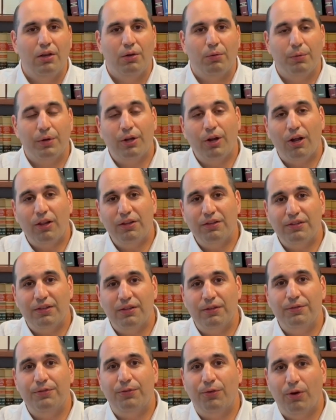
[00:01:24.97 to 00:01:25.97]
Regardless of the
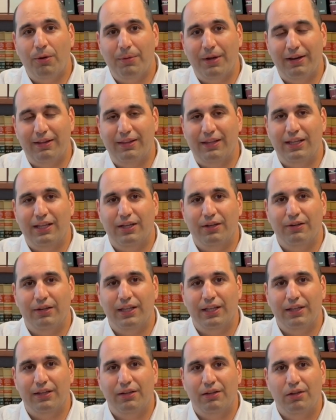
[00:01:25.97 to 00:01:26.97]
format of the
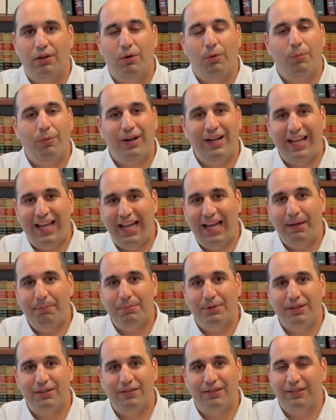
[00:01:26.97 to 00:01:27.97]
hearing, what
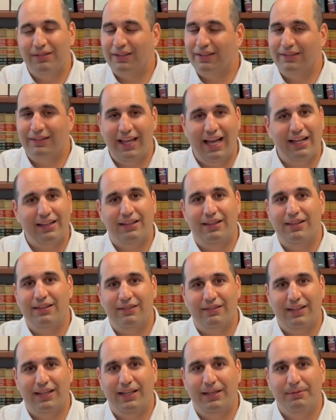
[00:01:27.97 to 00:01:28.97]
happens is exactly the
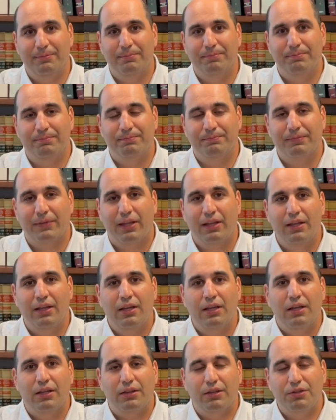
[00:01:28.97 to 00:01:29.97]
same.
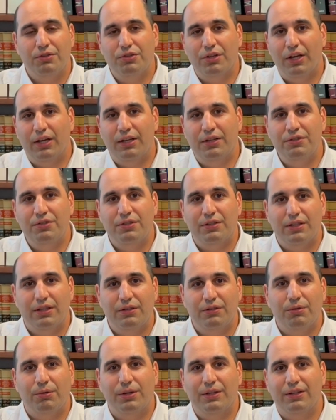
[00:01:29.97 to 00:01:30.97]
The judge is
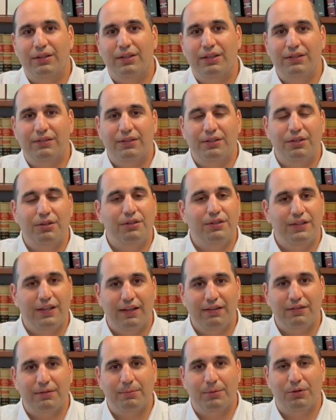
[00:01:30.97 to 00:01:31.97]
going to listen to your
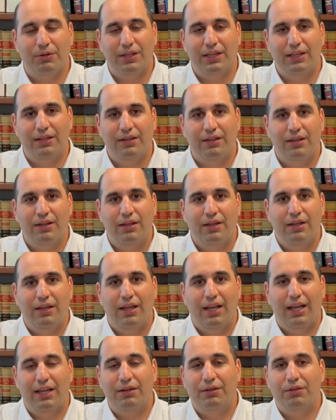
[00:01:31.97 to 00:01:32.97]
testimony
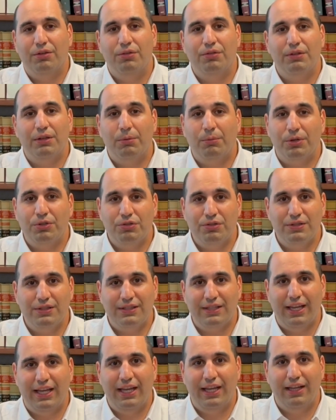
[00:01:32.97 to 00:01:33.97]
and, using what you
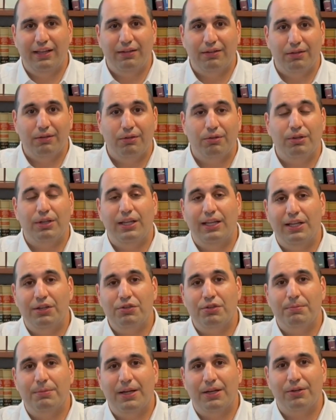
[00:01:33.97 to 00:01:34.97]
say, looking at
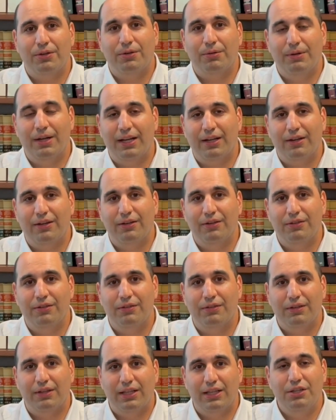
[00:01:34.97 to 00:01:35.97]
your medical
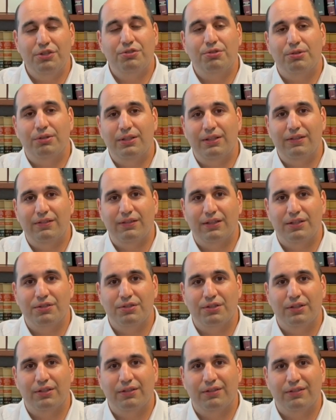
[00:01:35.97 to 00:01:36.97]
records, issue a
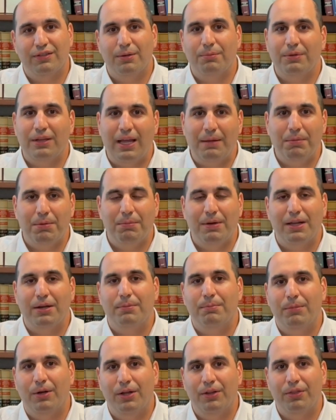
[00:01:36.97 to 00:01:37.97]
decision sometime about a
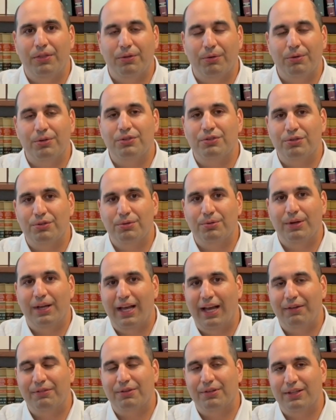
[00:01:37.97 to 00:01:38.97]
month or two
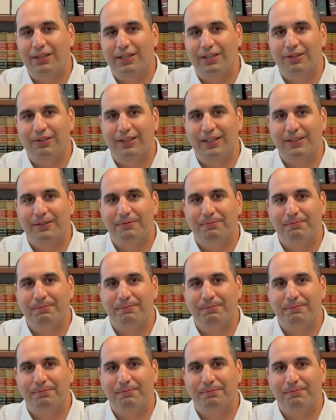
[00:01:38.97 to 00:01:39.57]
after the hearing.